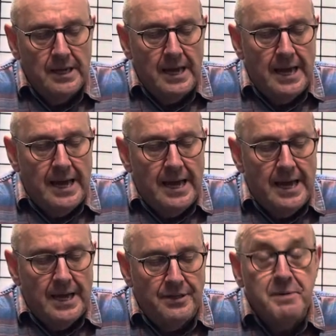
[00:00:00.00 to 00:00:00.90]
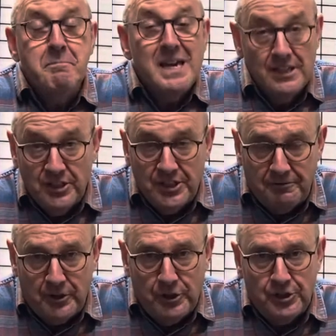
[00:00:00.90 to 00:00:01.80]
The men's
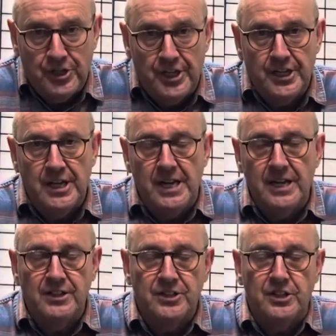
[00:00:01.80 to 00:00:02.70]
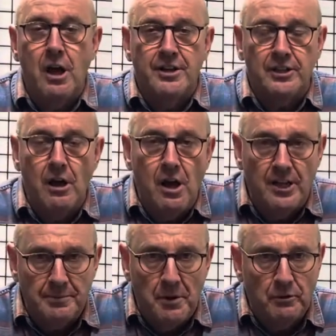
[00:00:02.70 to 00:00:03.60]
version is called a
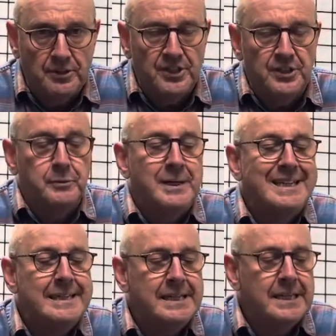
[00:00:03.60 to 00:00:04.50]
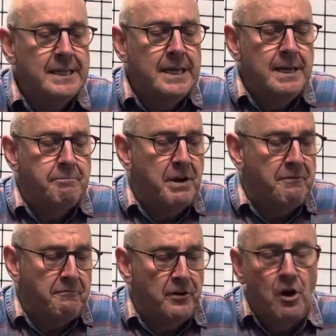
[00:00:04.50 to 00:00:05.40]
Cosmos 3,
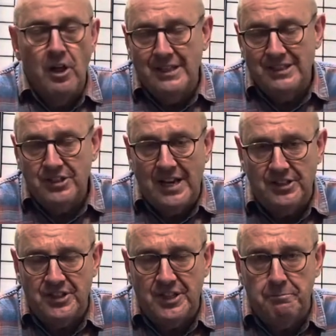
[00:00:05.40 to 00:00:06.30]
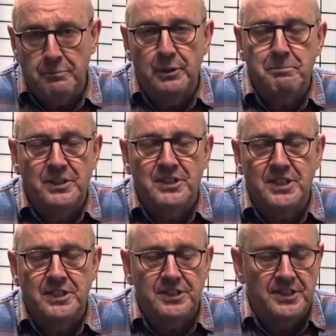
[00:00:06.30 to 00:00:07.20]
but for all intents and
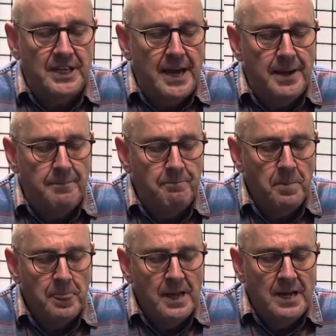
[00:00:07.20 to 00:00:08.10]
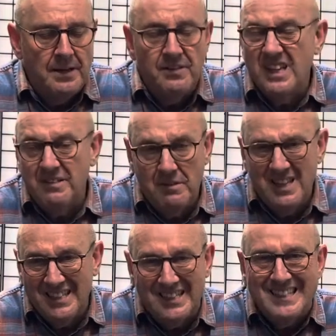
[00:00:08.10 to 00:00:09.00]
purposes,
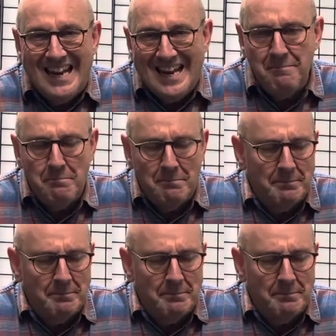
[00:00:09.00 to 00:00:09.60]
the same